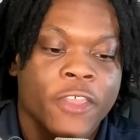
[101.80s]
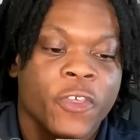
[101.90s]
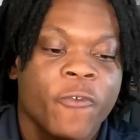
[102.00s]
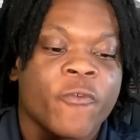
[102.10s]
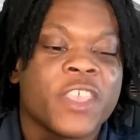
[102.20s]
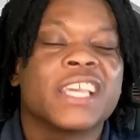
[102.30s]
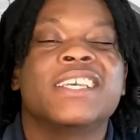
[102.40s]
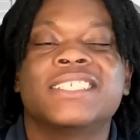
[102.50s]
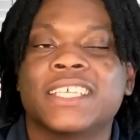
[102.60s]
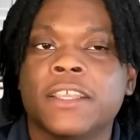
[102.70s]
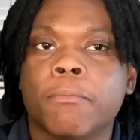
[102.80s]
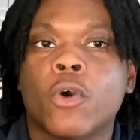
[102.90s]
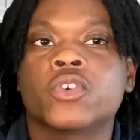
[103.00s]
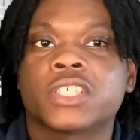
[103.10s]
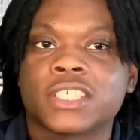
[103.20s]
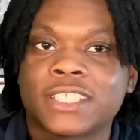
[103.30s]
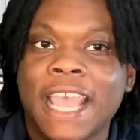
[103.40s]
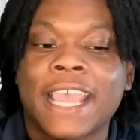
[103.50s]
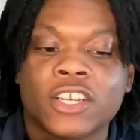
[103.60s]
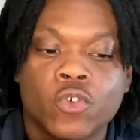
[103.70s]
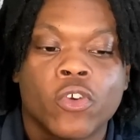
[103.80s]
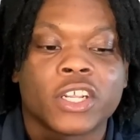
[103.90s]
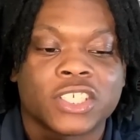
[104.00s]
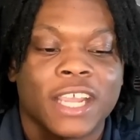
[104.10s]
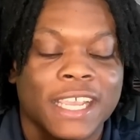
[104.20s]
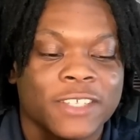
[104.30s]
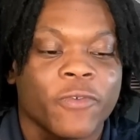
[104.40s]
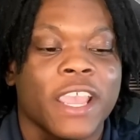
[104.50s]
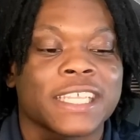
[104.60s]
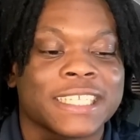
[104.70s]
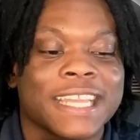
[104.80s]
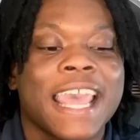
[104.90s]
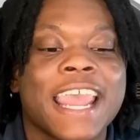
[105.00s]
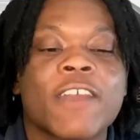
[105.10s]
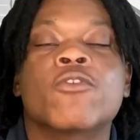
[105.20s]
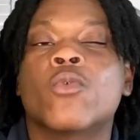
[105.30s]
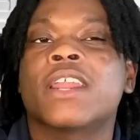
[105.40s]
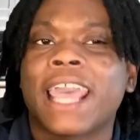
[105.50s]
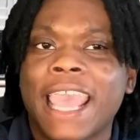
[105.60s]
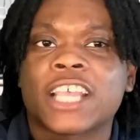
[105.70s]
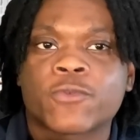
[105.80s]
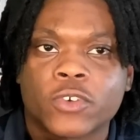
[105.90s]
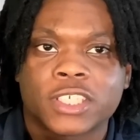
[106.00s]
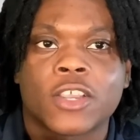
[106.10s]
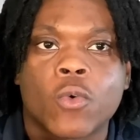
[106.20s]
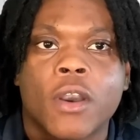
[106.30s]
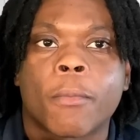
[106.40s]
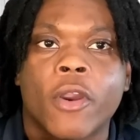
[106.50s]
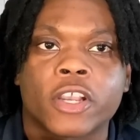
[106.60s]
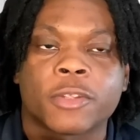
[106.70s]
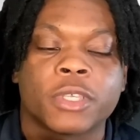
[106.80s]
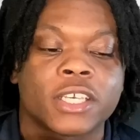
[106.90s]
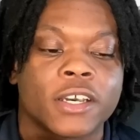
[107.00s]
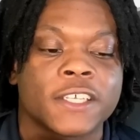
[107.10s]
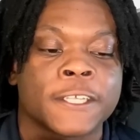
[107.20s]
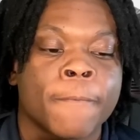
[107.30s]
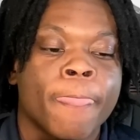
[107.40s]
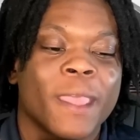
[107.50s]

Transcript: the feelings and emotions that New York Giants fans and that everyone has for Saquon Barkley, because